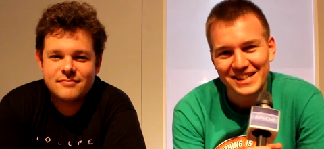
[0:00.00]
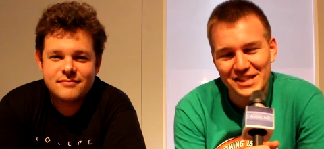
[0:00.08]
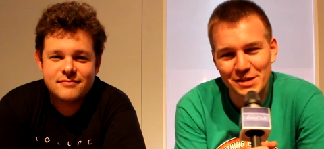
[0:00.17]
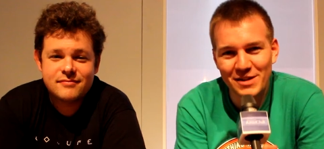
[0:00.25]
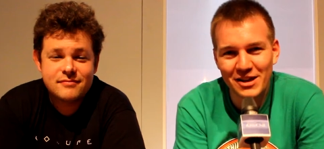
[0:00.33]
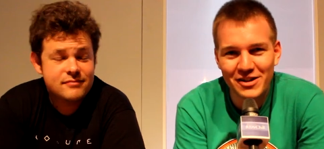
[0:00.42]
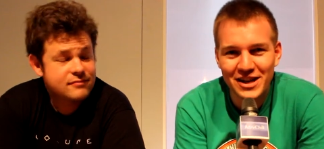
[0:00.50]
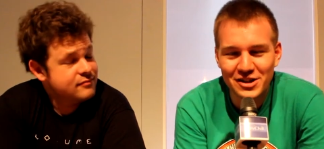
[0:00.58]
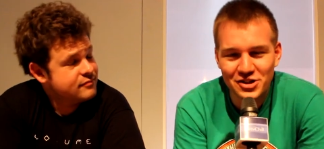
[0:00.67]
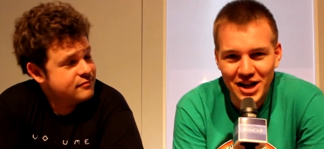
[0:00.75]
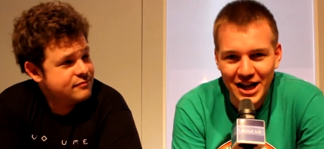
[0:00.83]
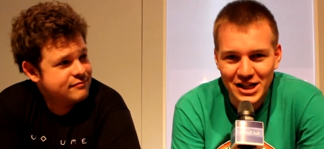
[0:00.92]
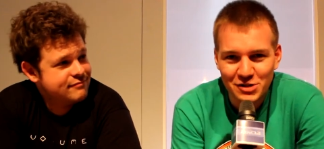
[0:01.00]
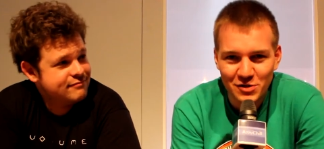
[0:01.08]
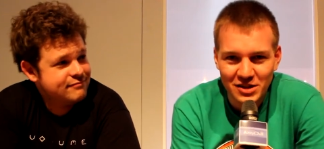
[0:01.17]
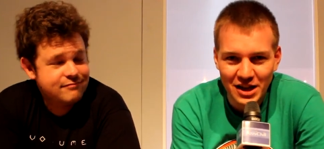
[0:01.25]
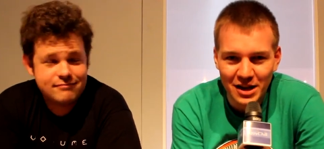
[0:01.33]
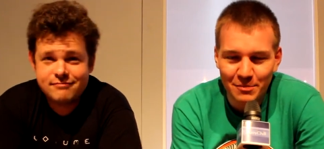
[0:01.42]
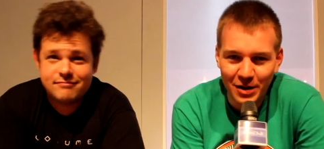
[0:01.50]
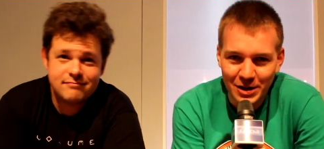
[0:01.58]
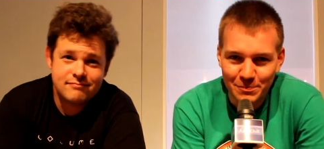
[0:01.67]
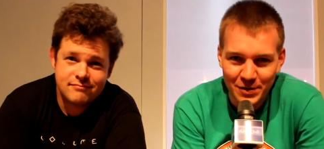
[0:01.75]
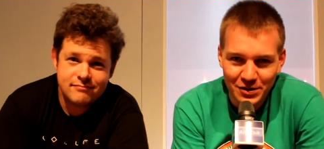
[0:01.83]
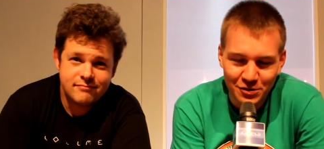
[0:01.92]
Speaker 1: So I'm here at EGX with uh,
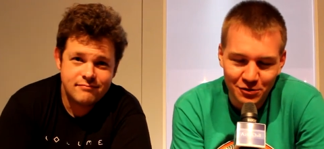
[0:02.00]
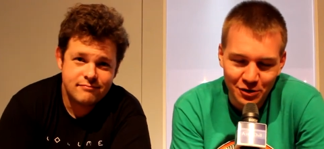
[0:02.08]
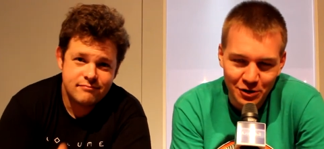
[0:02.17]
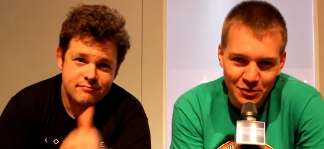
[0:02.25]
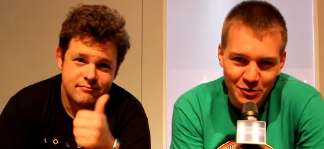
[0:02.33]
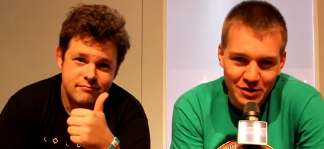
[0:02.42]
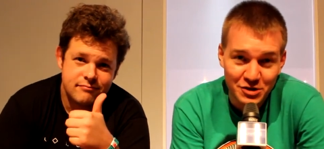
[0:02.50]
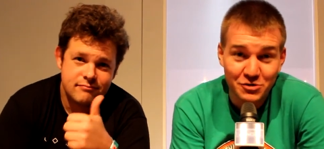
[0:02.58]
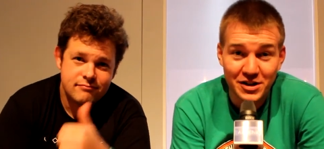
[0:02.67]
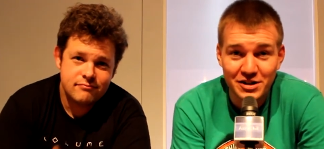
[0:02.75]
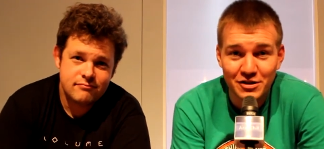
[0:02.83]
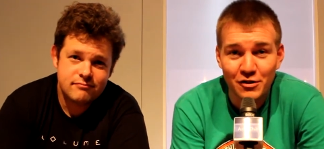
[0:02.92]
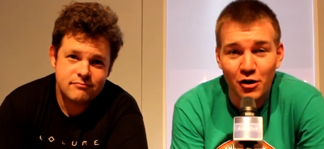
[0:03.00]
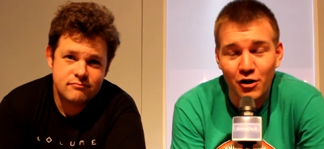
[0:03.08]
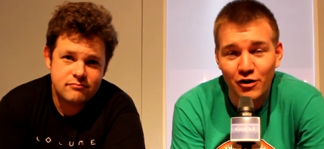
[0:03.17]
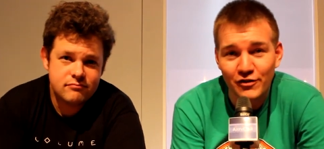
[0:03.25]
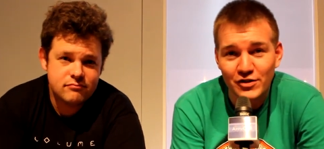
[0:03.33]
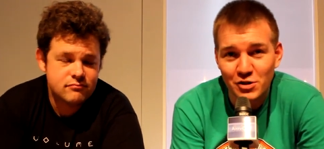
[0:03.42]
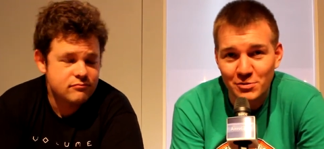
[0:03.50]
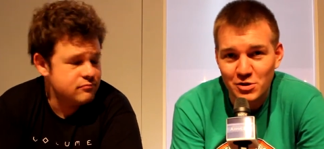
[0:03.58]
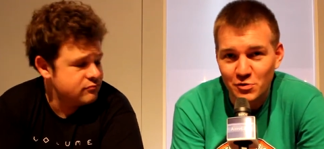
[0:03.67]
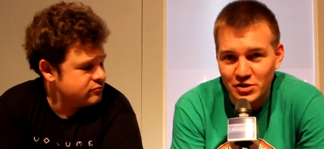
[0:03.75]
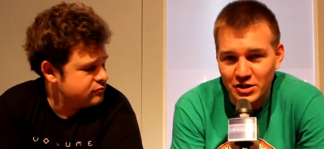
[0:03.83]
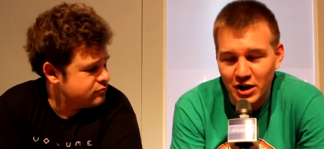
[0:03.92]
Mike Bithell, who is creator of
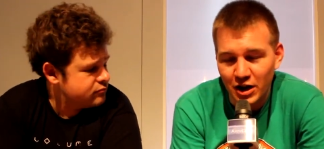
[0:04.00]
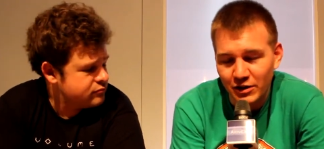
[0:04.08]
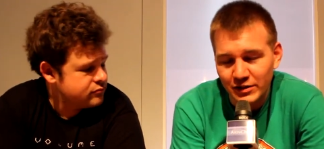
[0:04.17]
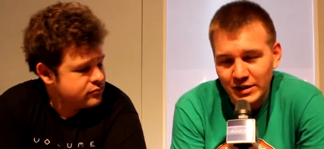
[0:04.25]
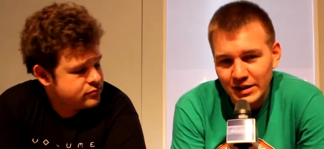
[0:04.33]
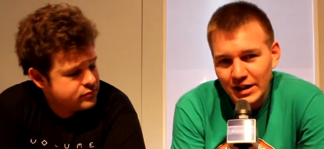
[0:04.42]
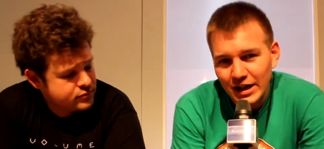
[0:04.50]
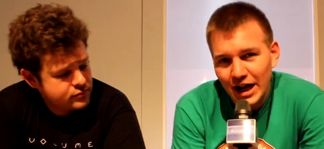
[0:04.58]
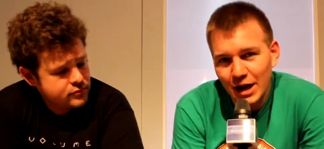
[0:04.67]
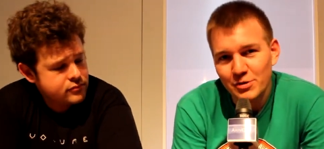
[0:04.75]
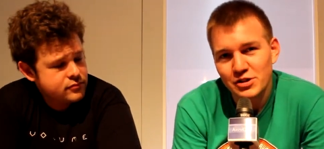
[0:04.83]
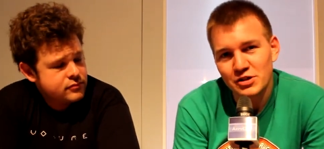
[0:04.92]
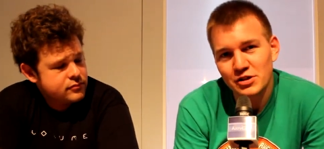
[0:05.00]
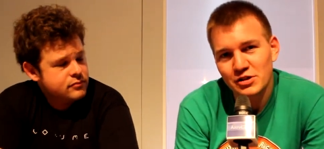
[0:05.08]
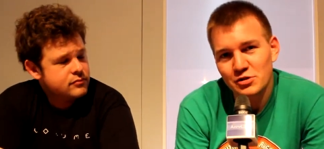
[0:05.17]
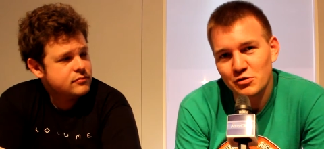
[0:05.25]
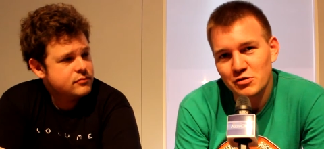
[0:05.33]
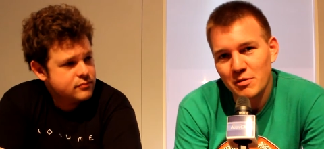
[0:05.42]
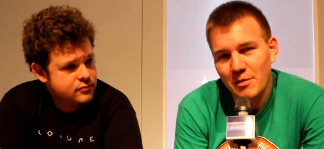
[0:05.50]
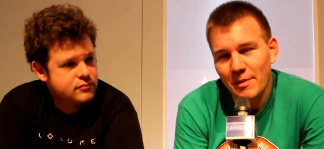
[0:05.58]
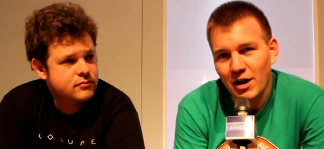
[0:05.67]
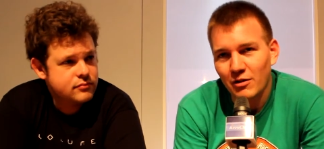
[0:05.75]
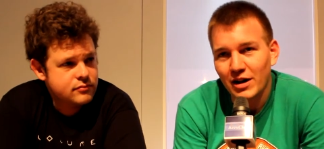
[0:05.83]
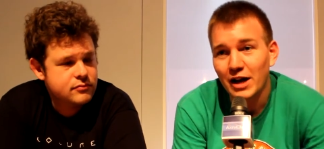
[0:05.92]
Thomas Was Alone. Uh, we're just going to talk to him
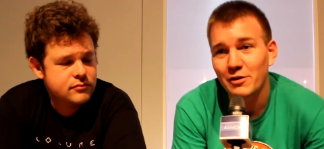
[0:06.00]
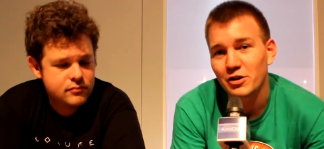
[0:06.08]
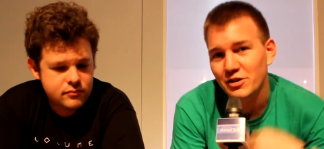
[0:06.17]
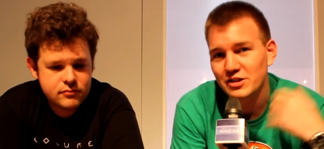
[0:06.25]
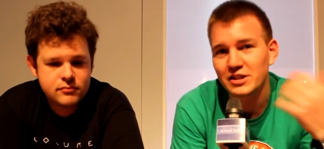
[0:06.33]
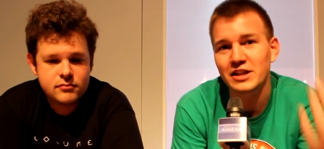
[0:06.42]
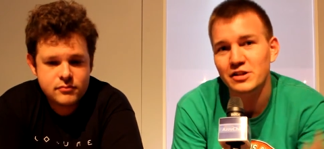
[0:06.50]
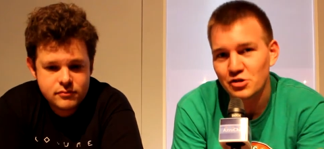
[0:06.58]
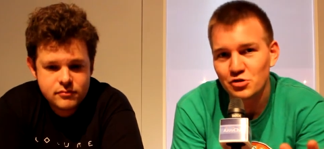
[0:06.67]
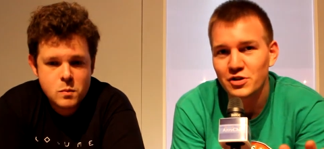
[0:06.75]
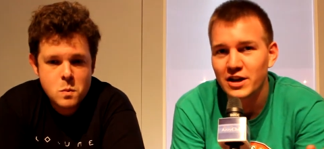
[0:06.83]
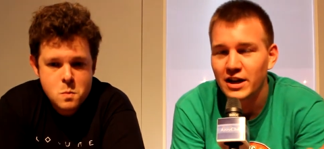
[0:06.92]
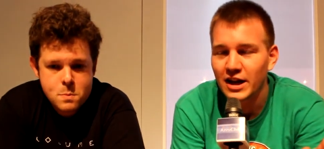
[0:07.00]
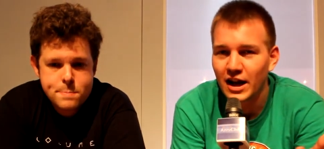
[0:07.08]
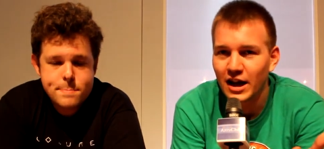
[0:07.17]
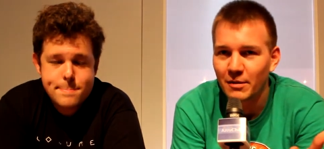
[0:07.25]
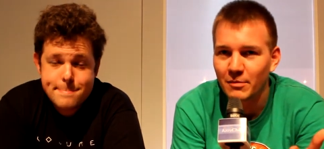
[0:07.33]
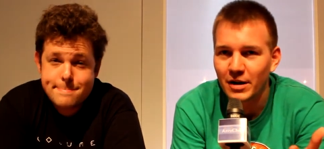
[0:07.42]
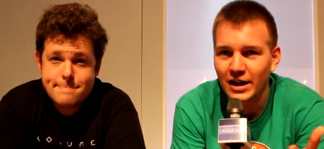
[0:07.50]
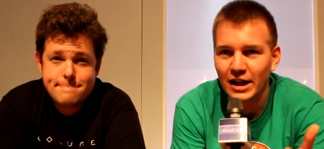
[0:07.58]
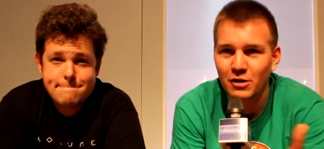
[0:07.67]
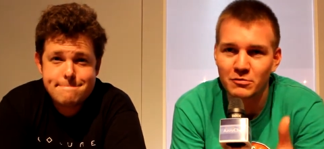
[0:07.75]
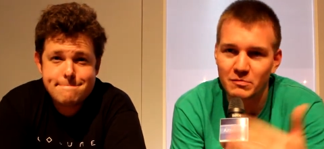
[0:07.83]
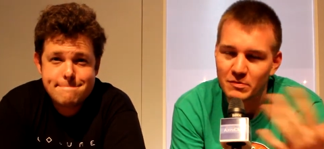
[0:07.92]
about how he got into the industry um, and
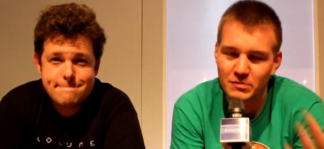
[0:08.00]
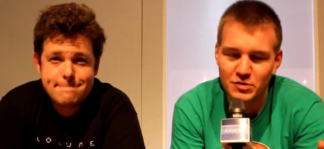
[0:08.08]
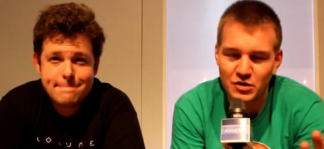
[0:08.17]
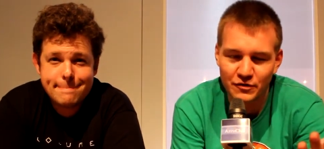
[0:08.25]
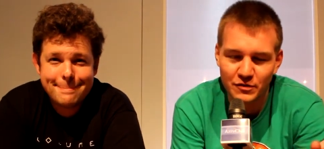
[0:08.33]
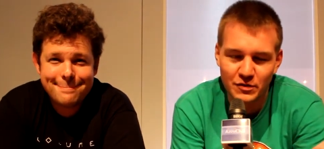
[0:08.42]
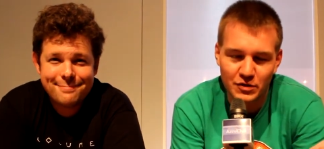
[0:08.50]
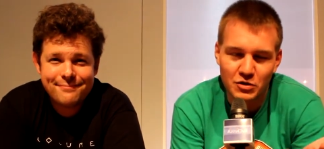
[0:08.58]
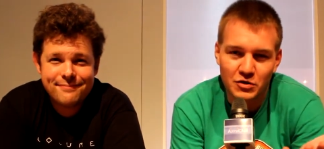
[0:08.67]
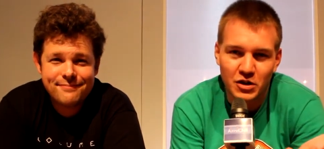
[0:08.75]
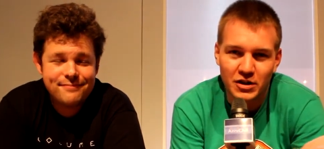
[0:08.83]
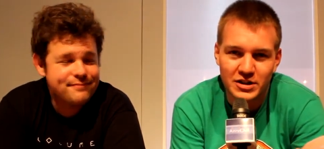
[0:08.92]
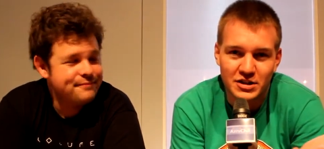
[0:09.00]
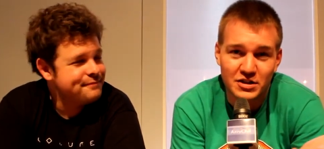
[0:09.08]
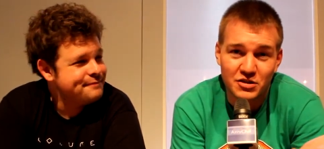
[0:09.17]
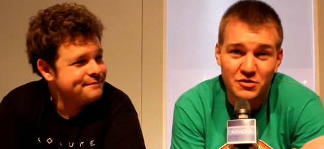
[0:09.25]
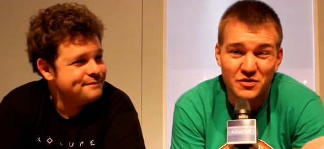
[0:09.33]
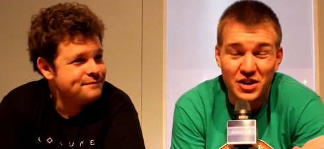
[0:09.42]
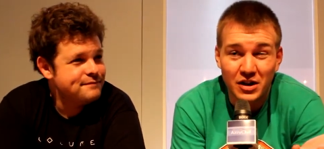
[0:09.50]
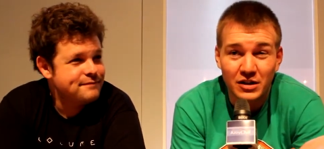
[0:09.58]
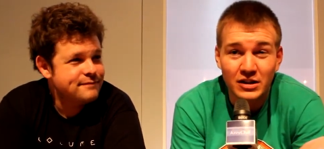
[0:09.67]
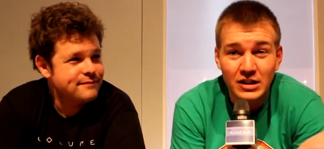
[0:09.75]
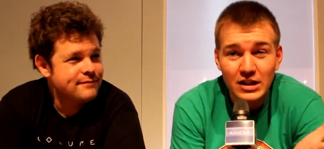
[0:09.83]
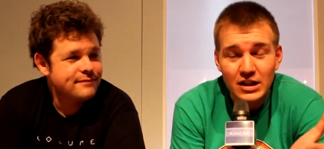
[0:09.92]
how sort of you guys as sort of
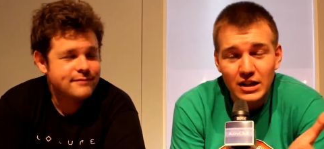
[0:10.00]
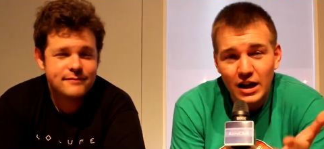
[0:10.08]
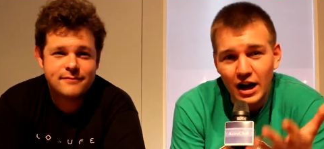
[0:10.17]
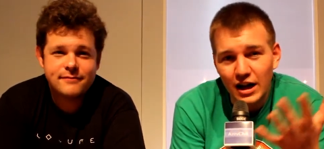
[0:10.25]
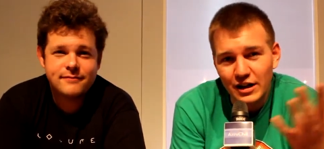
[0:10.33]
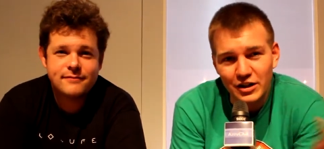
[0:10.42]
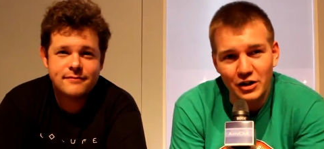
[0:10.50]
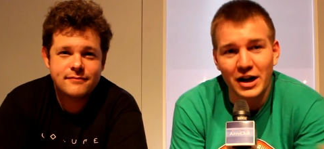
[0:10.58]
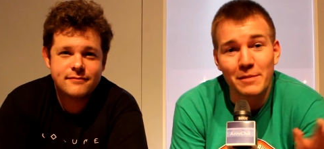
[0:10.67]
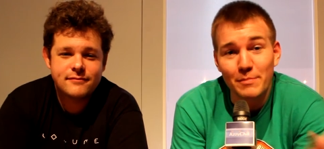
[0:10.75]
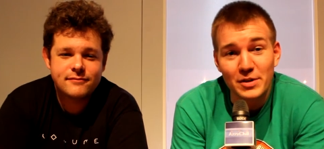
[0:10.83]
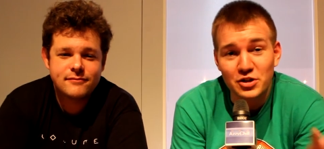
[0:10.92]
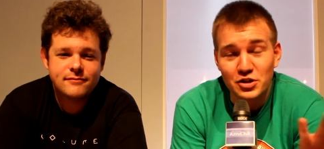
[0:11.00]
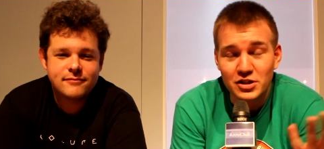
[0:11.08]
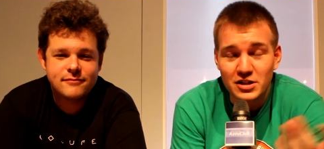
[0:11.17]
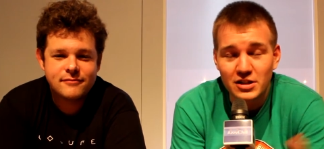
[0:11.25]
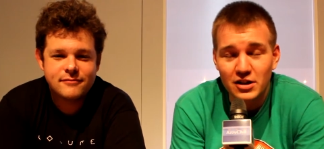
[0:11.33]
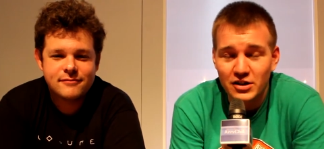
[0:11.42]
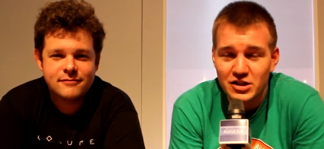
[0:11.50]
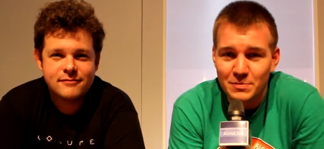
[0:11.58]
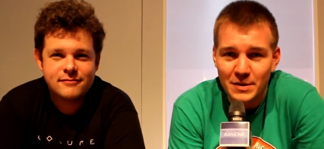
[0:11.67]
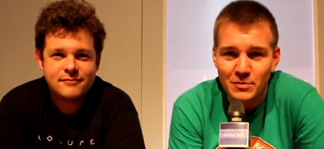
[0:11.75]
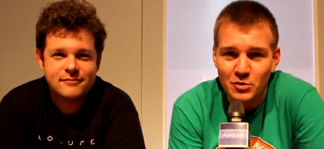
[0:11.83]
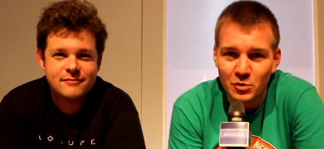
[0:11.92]
young, uh, young ambitious kinds of
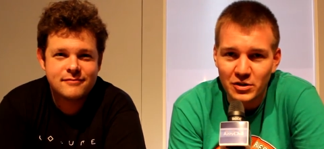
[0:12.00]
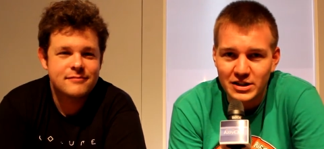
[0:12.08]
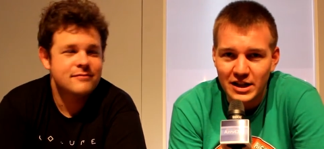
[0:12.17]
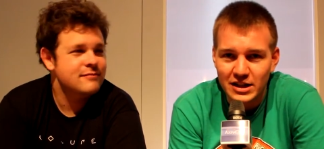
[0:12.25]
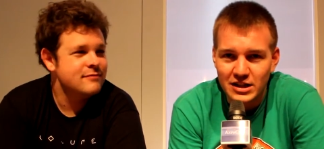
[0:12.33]
people want to get